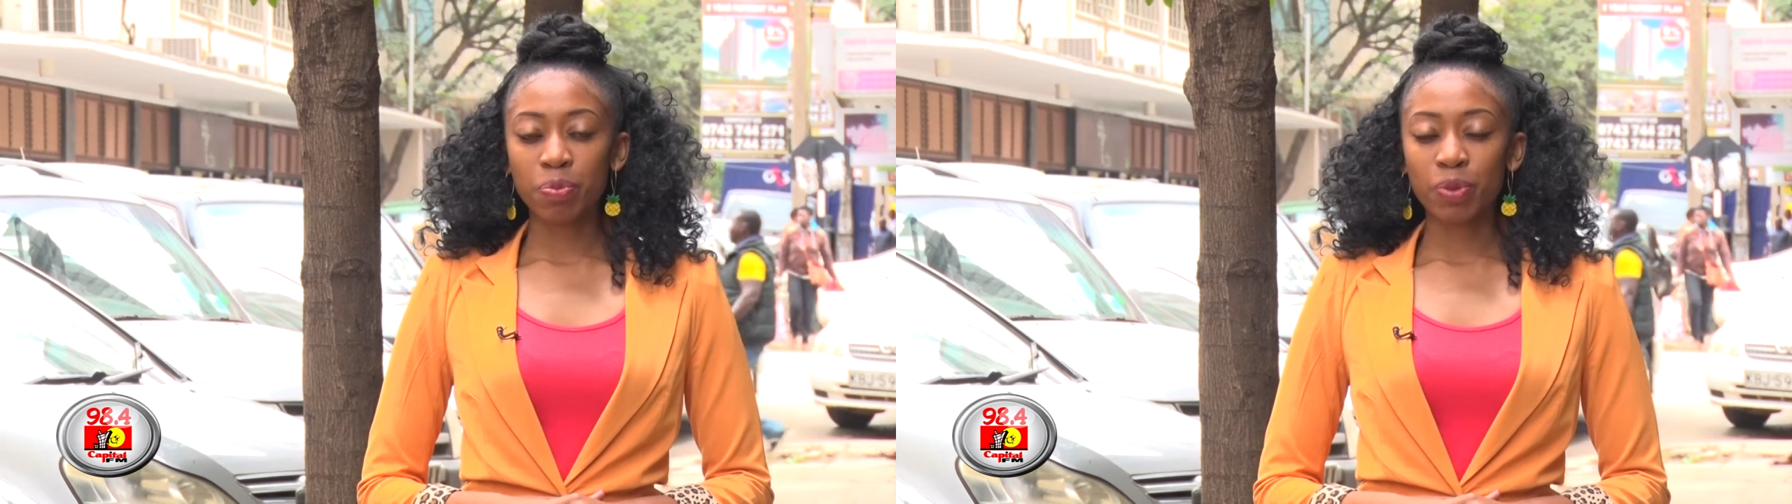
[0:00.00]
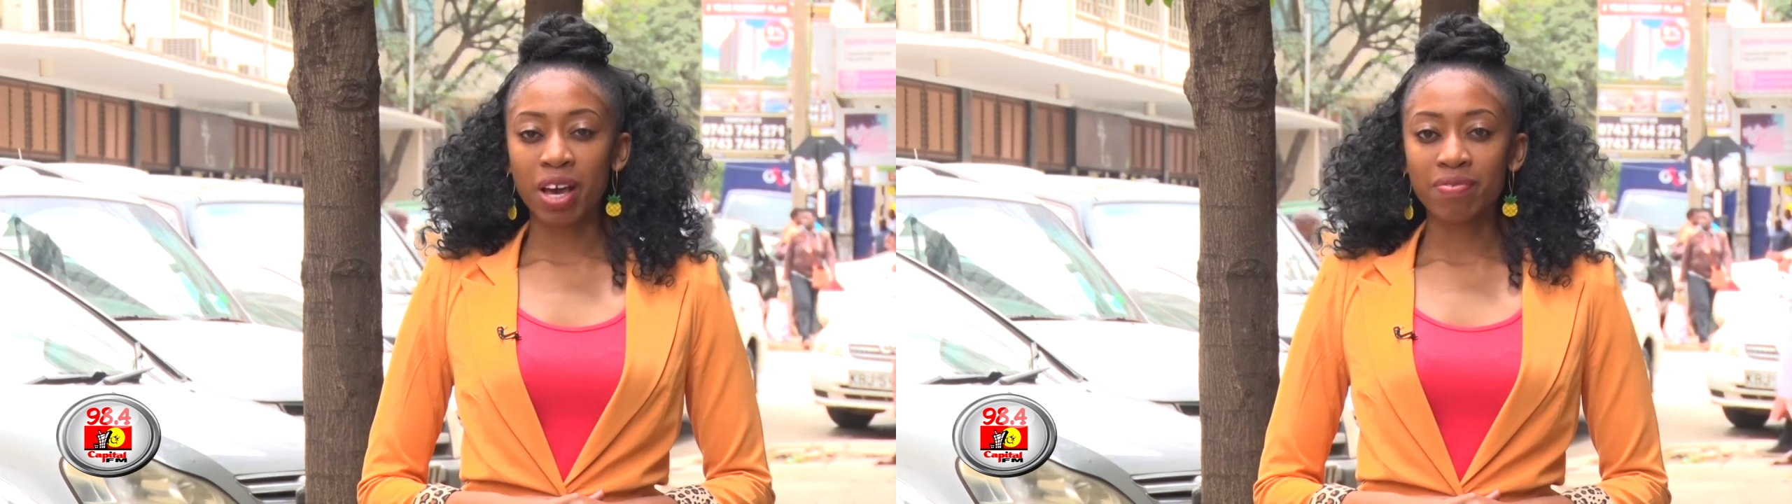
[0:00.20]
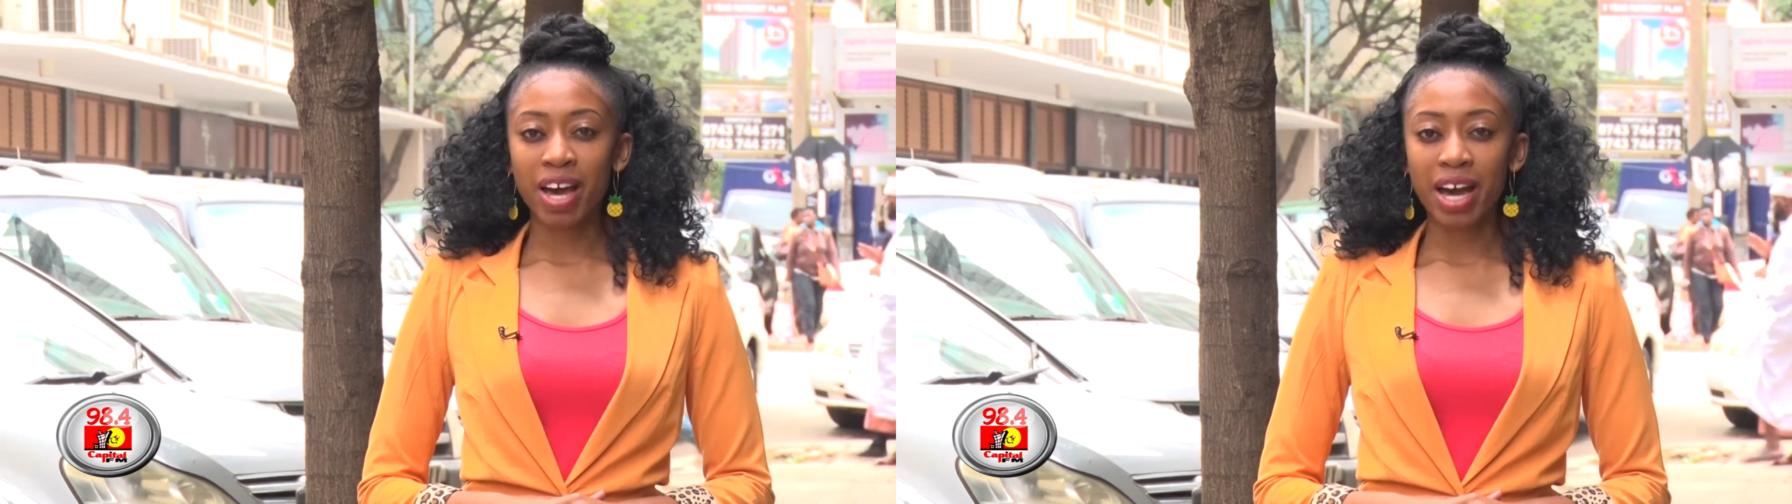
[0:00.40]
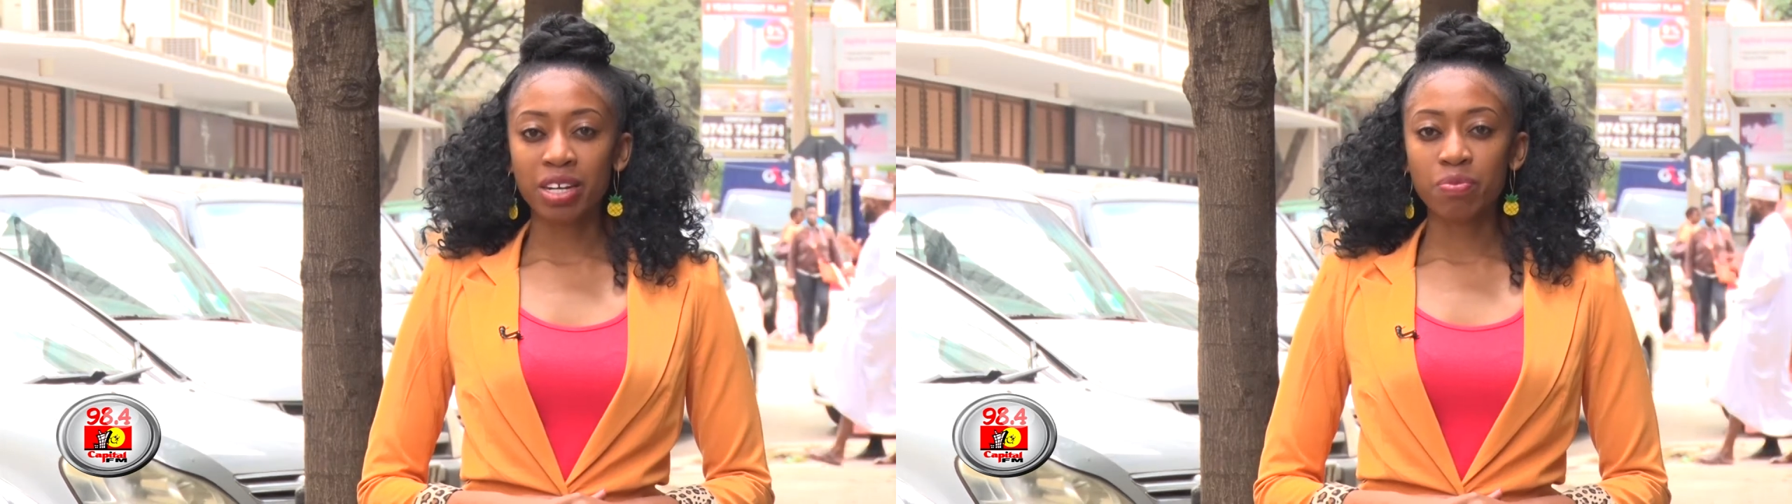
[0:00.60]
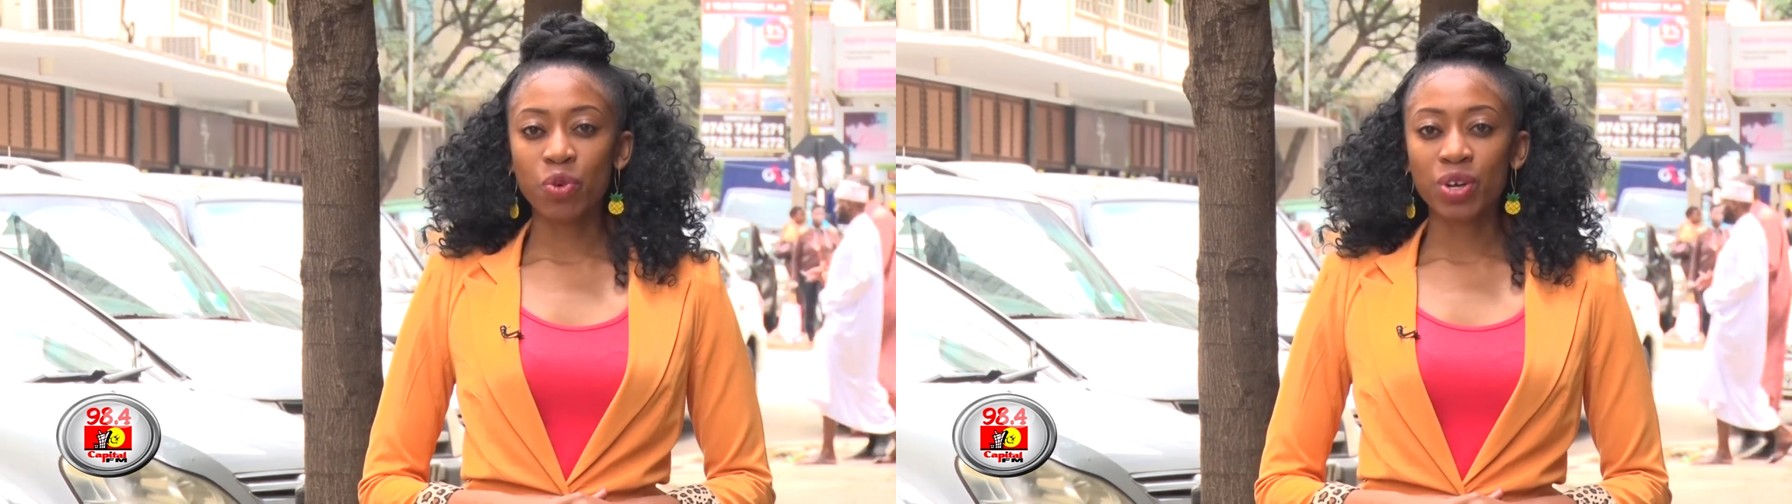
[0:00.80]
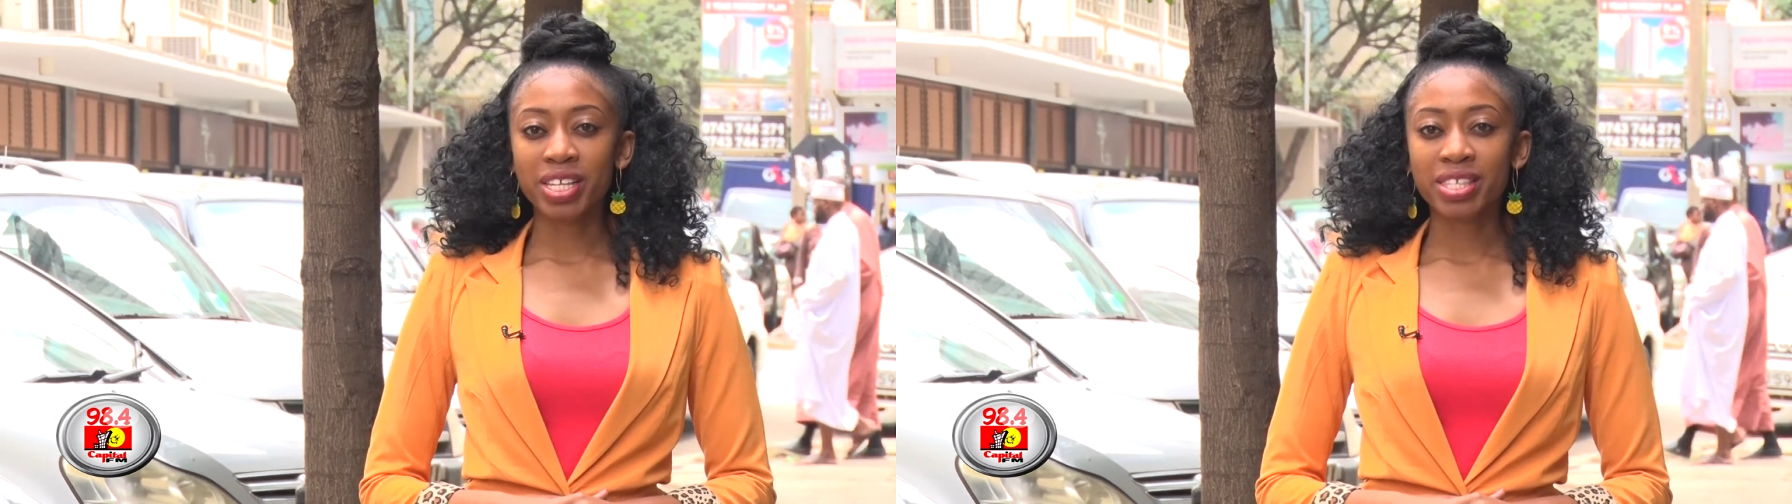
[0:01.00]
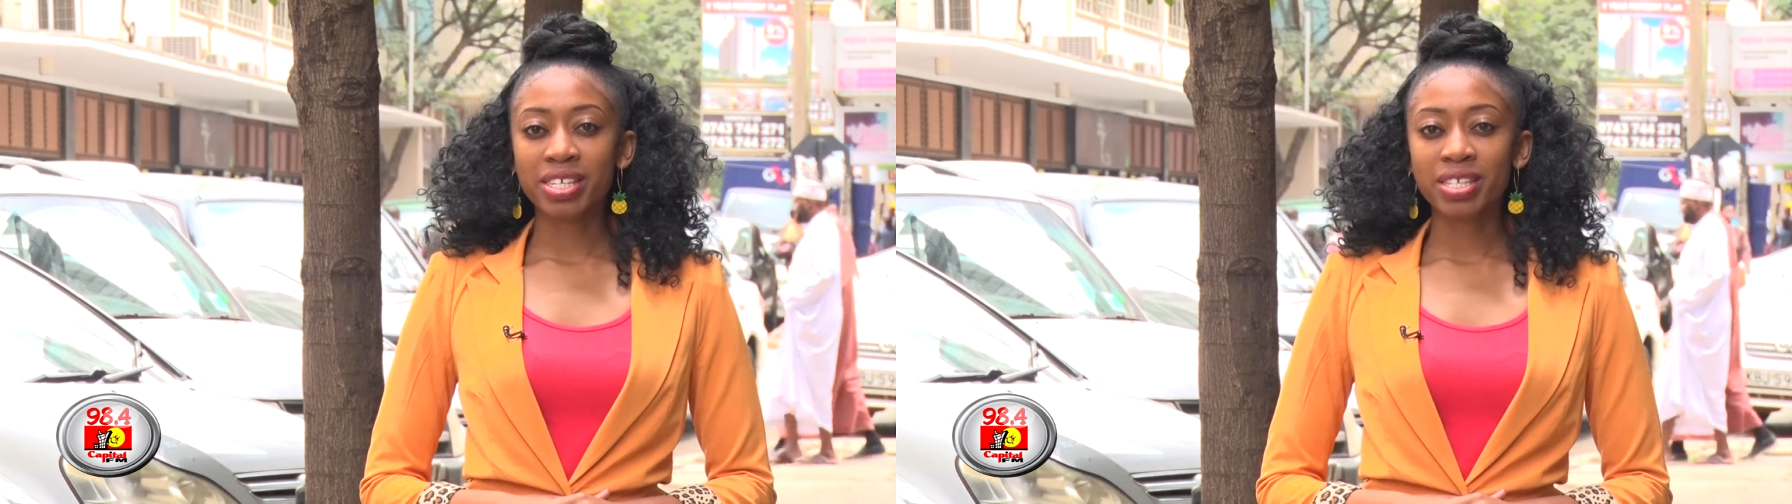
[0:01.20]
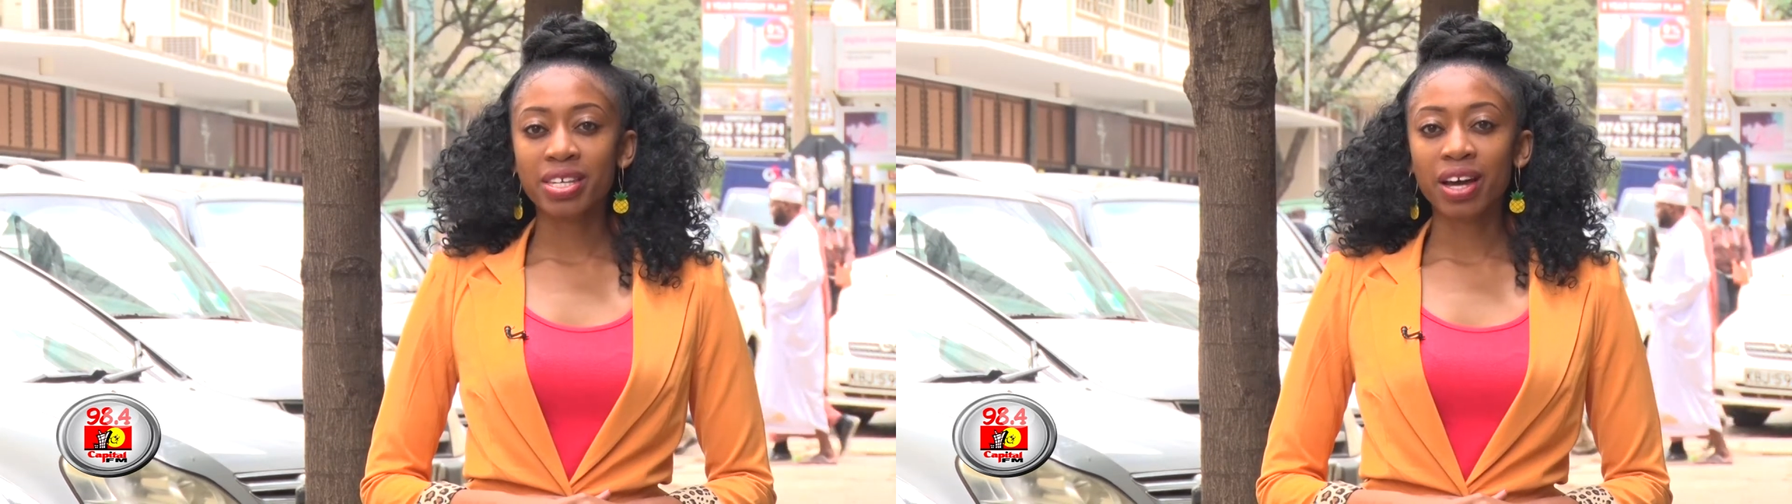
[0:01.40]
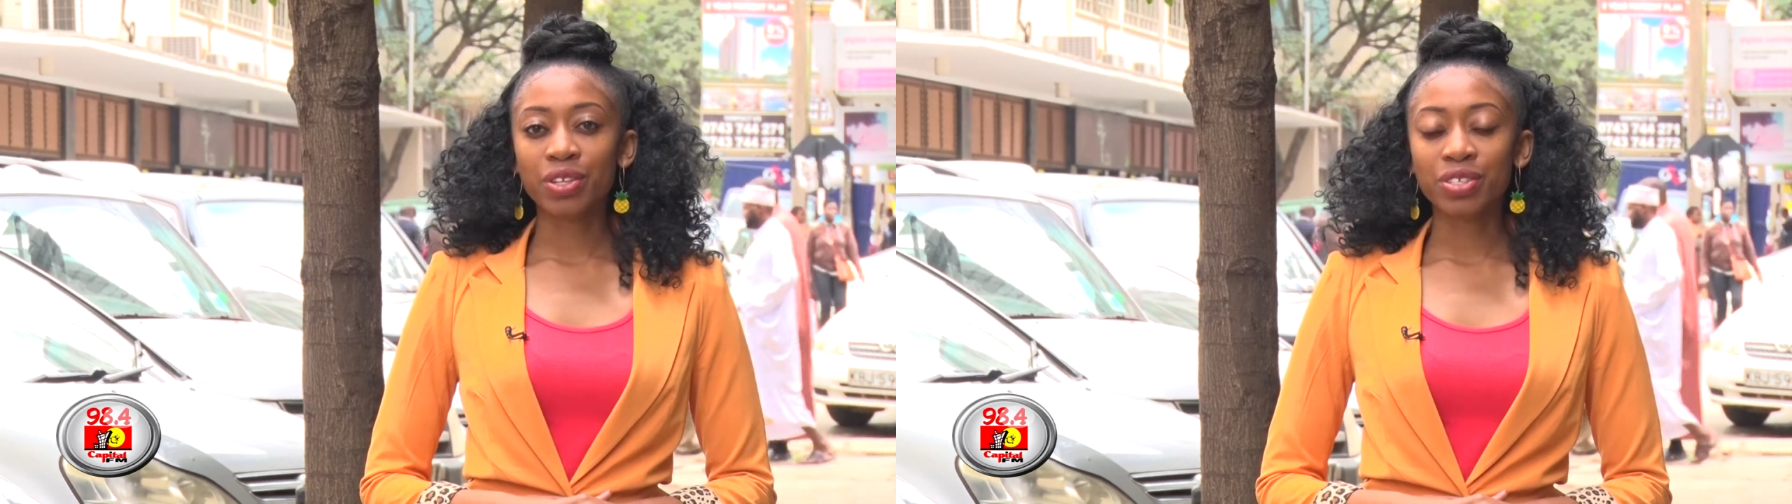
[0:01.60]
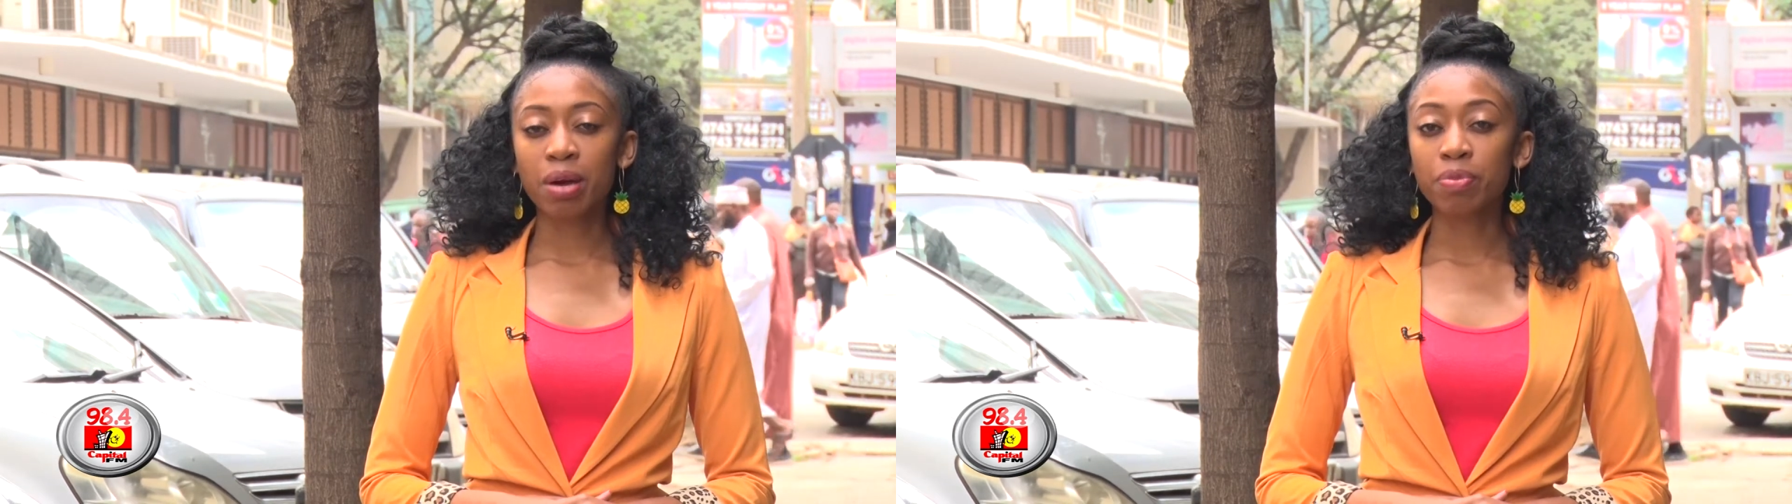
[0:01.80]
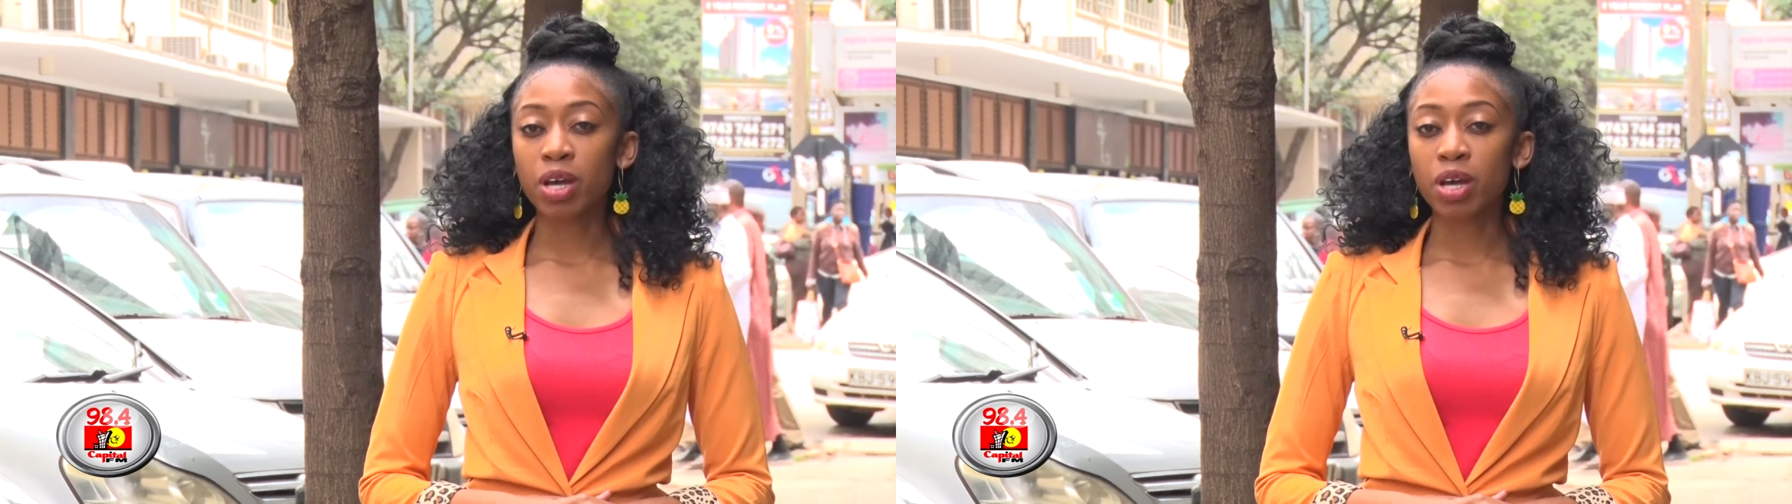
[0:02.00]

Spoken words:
people have died and more than 60 others have